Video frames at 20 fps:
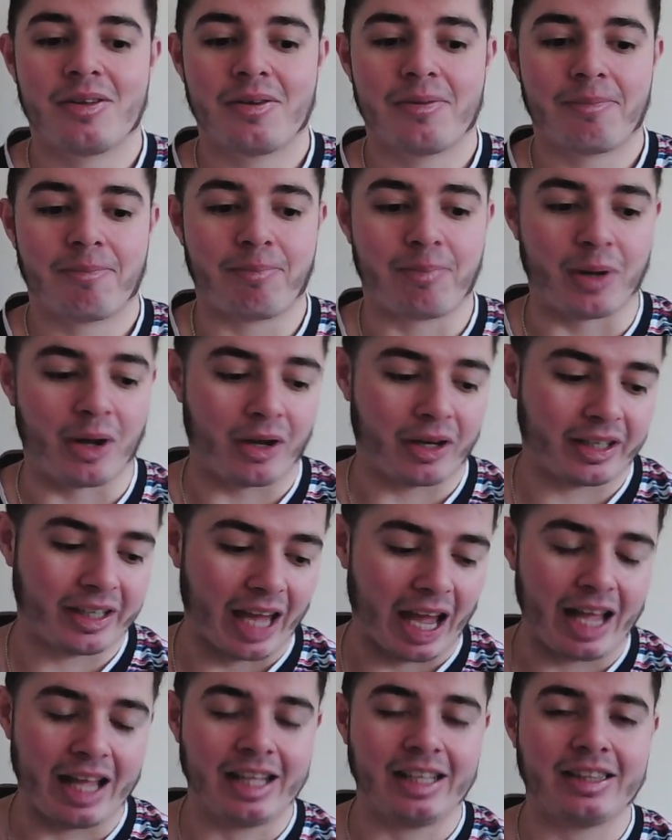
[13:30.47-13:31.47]
But
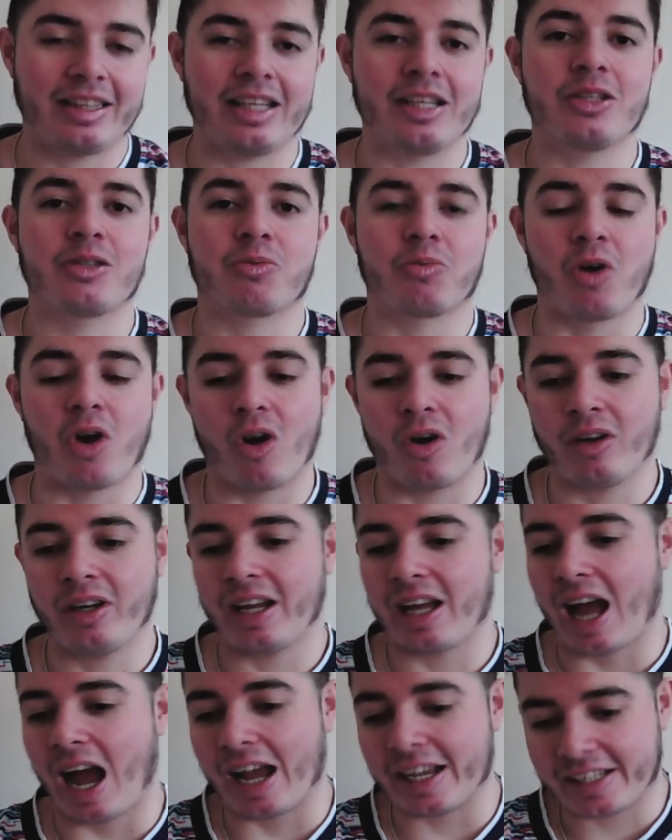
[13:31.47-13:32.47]
getting things wrong,
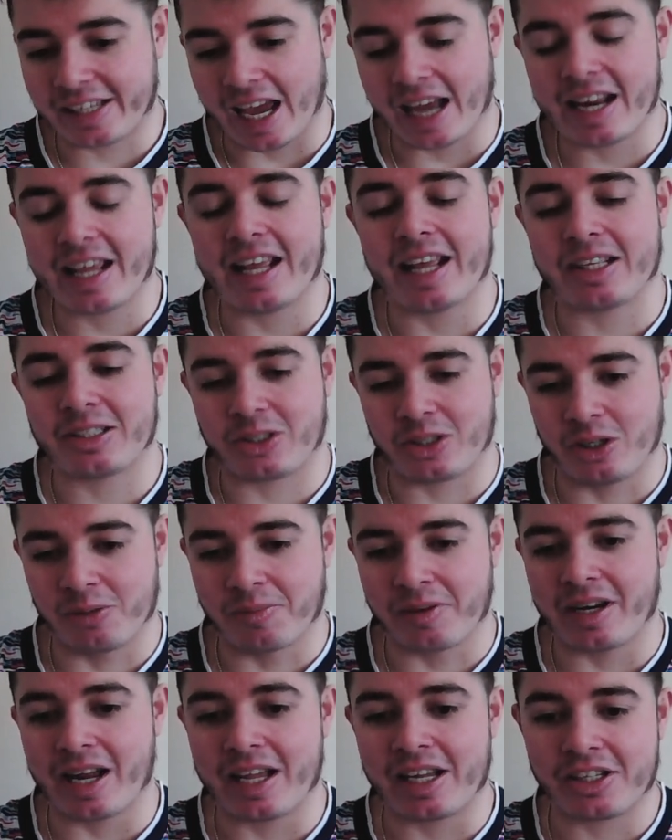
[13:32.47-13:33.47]
I get it, it's human
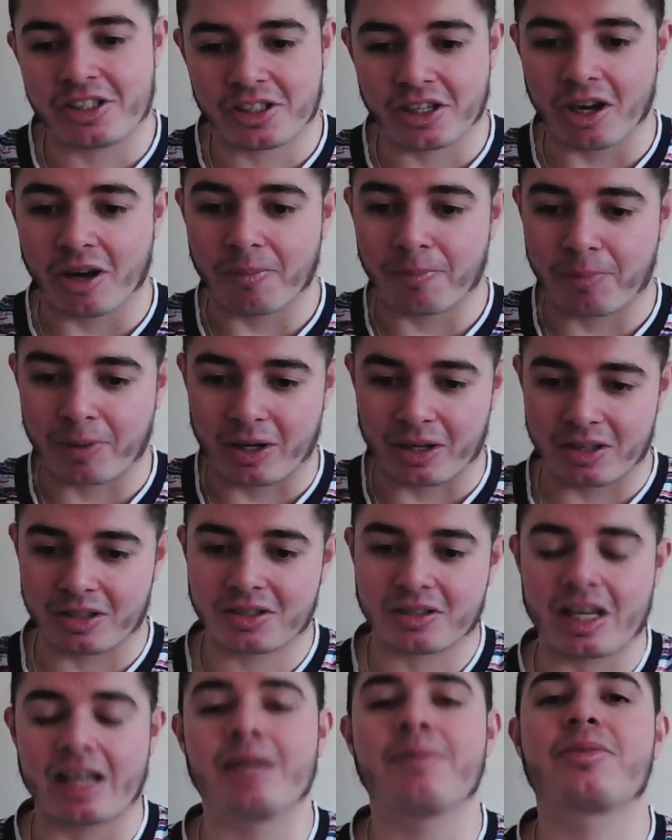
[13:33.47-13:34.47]
nature. But at the
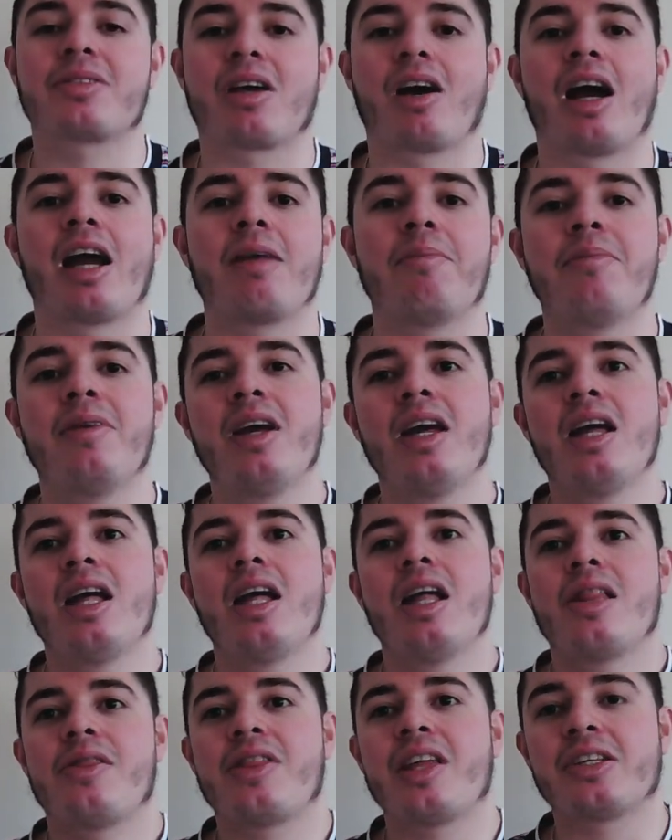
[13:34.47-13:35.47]
same time,
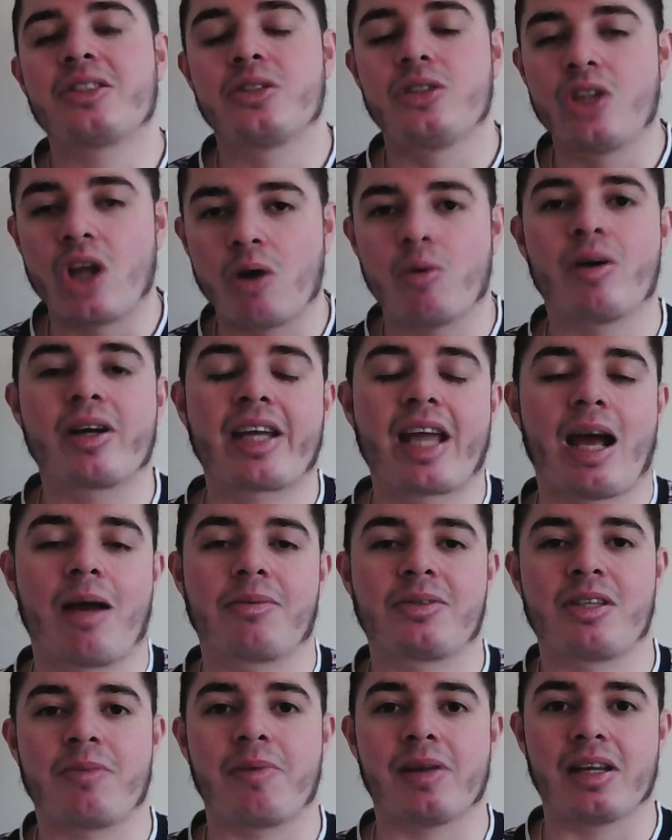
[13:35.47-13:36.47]
there's no
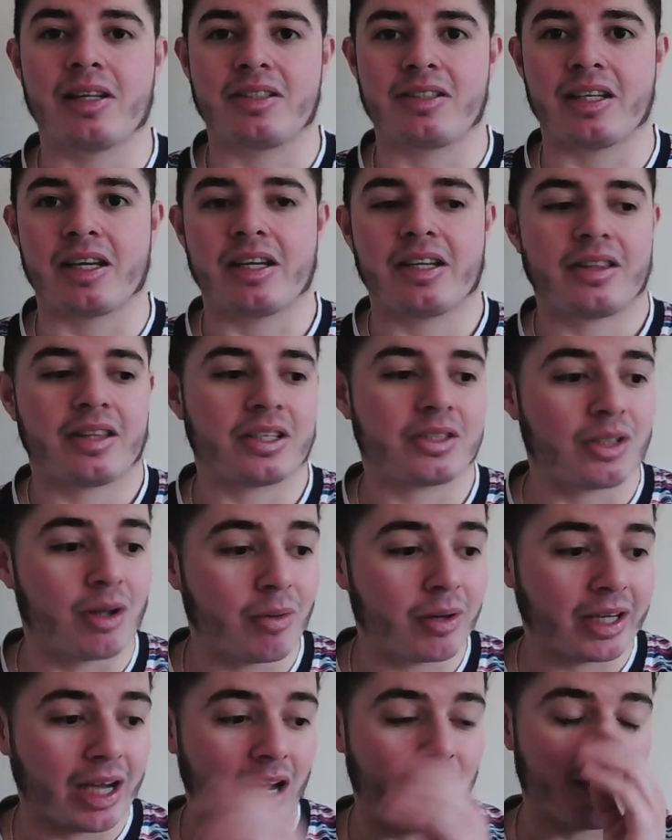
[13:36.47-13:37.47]
accountability. There's no
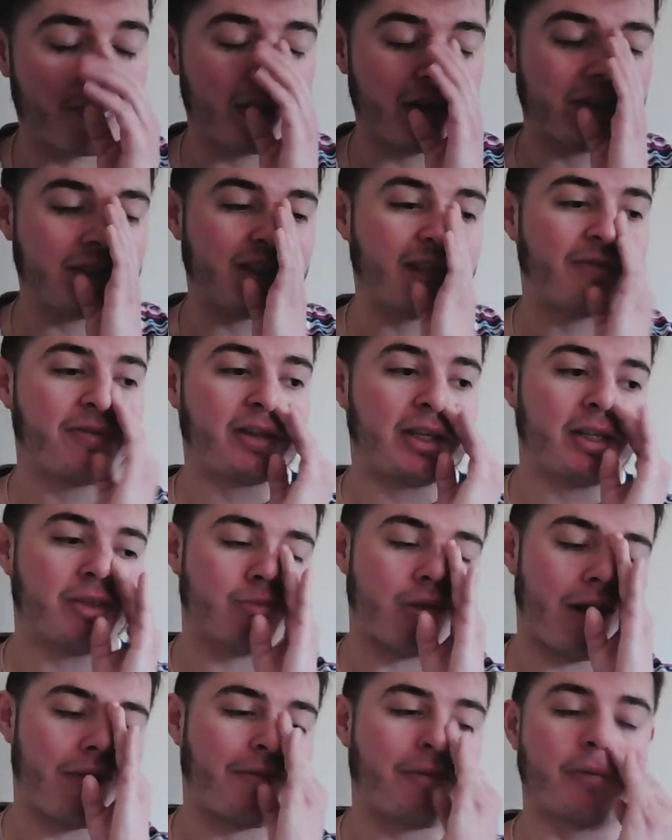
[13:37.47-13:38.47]
accountability for these
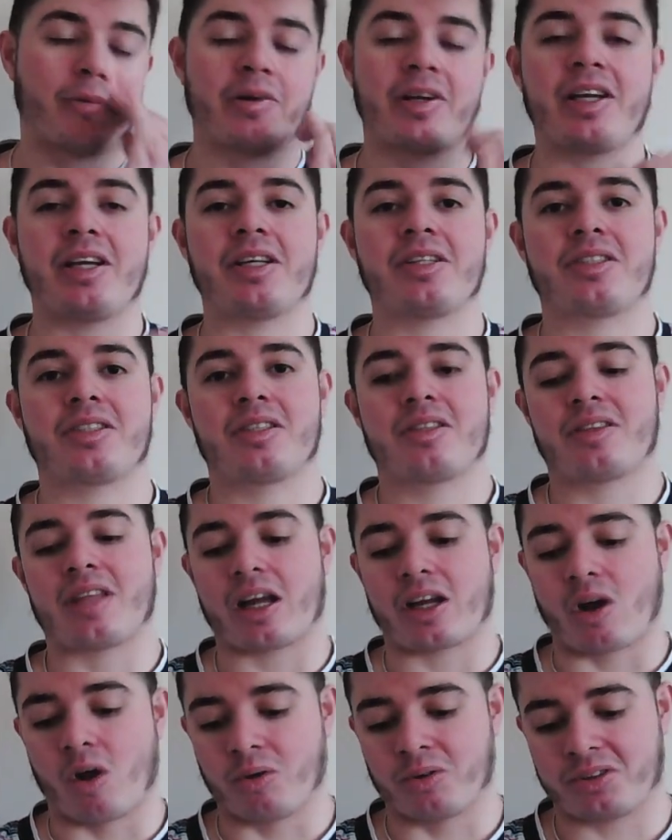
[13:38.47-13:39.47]
referees that
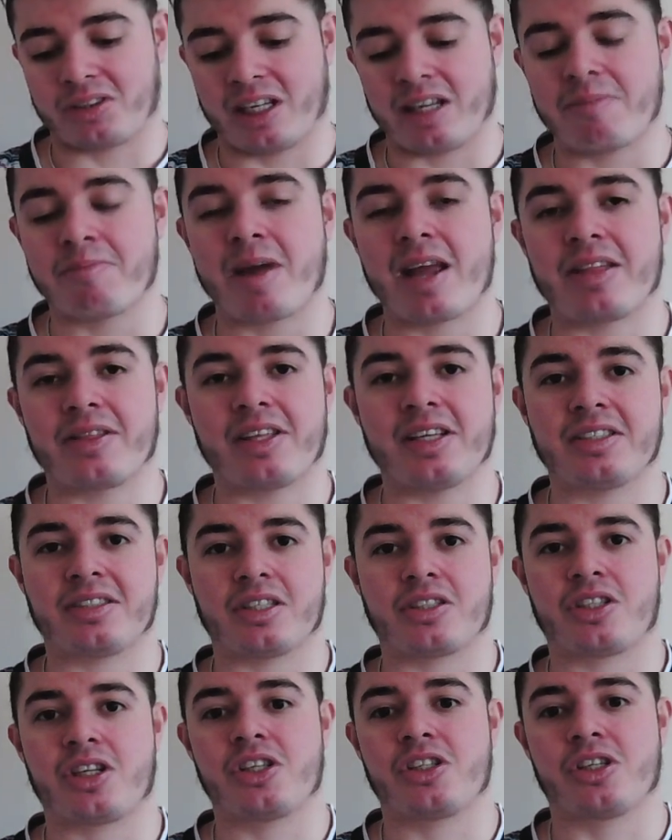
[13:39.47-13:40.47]
constantly make these
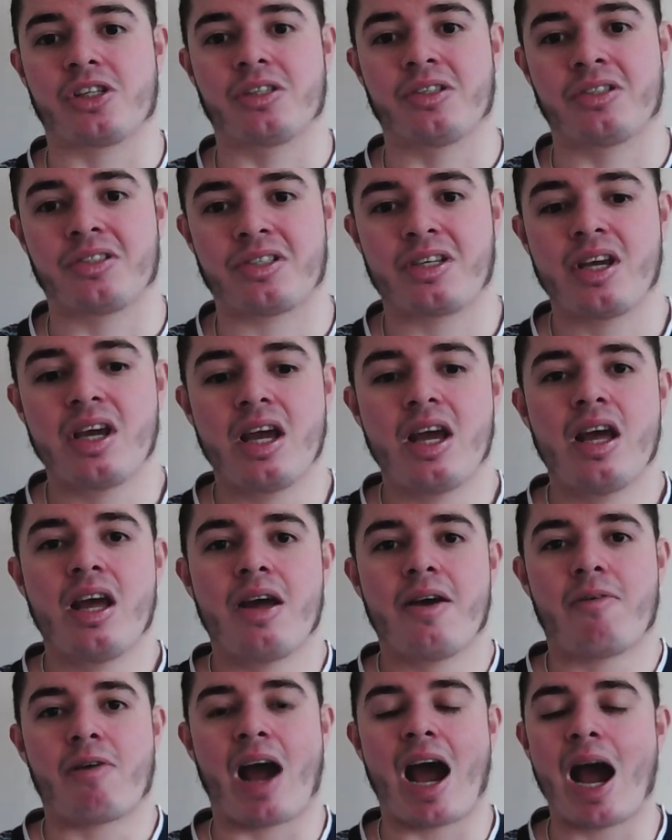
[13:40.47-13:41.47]
decisions.
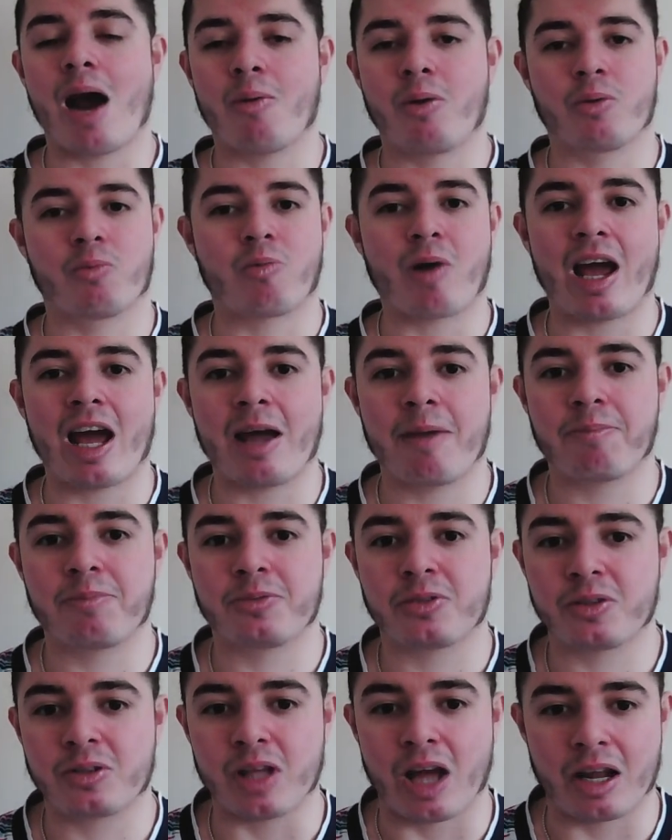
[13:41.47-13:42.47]
Howard Webb
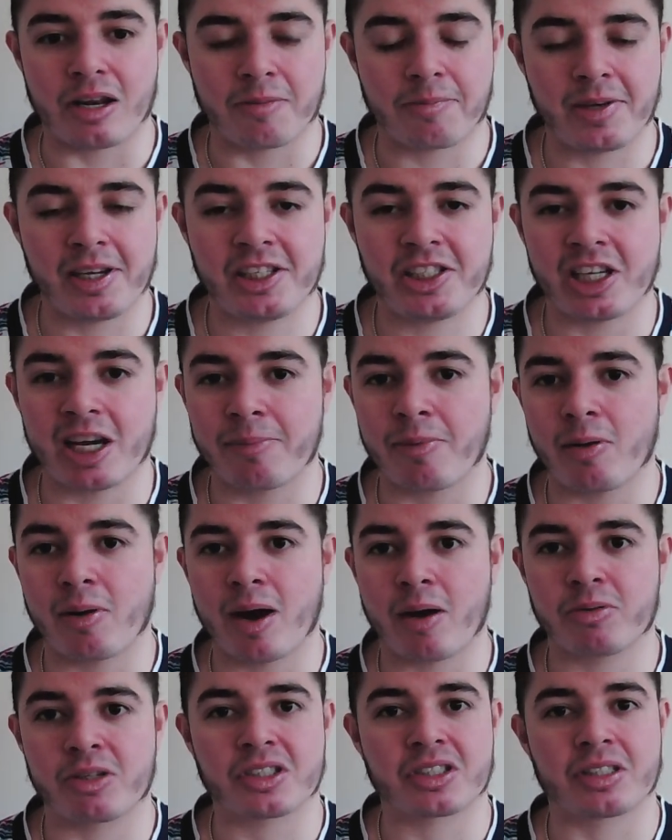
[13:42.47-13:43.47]
and the PGMOL
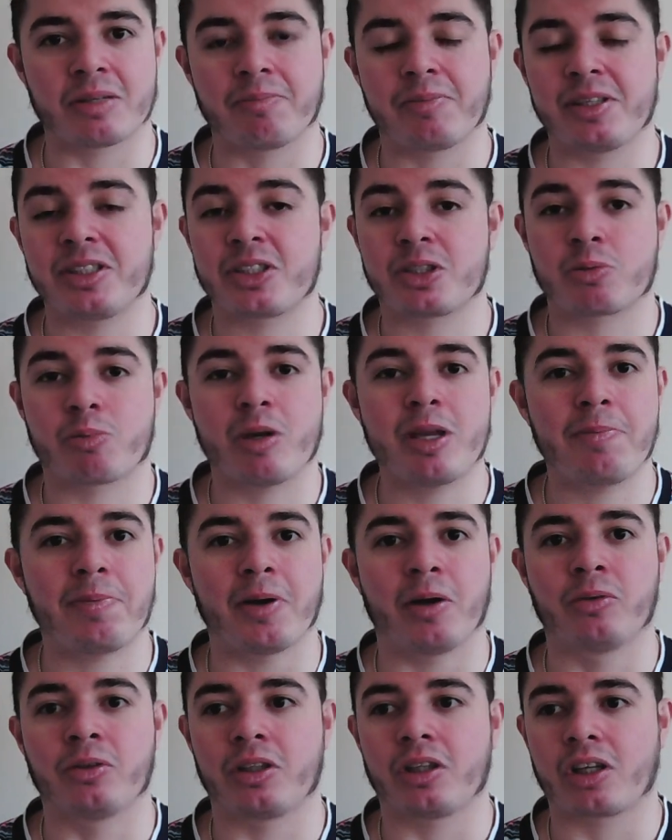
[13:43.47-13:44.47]
just simply sweep it
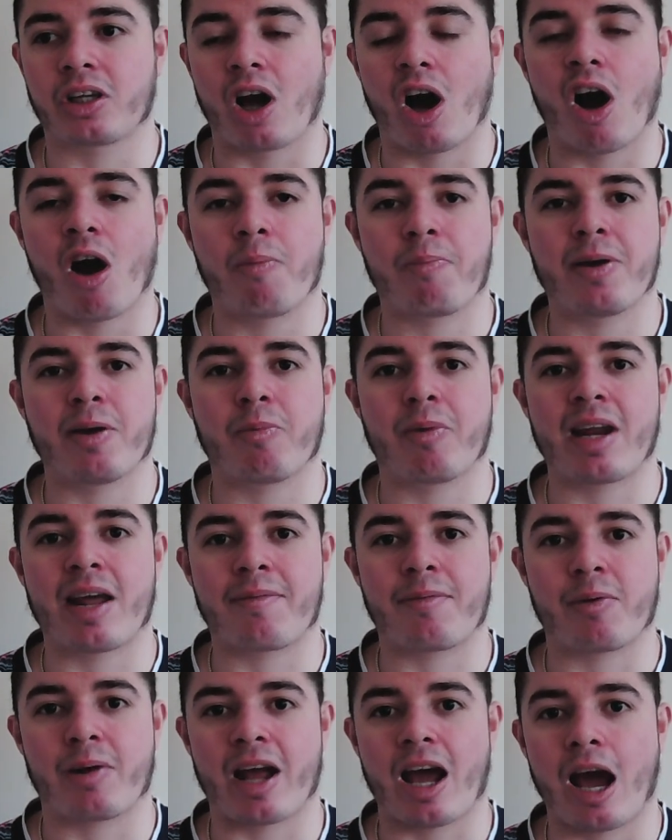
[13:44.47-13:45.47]
under the carpet whenever
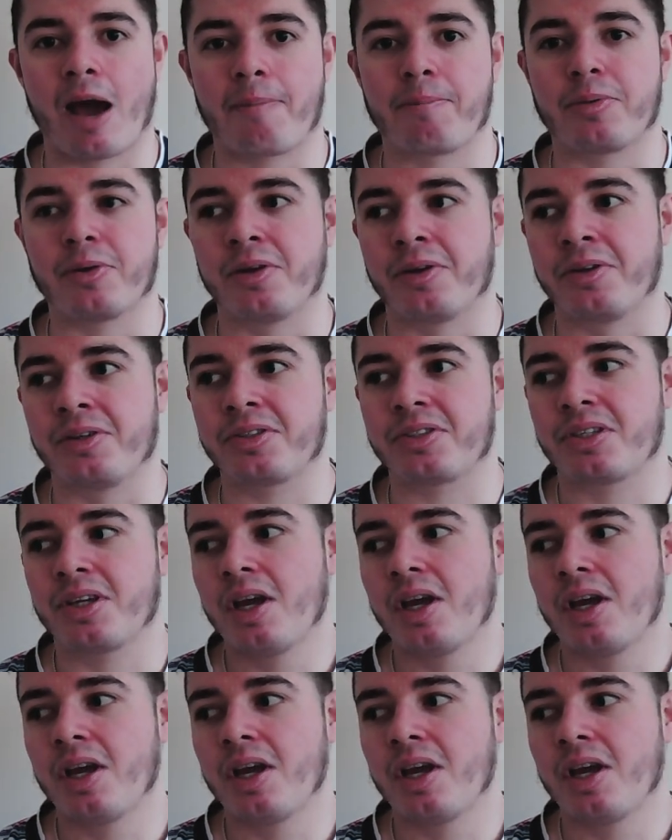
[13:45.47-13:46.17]
it happens.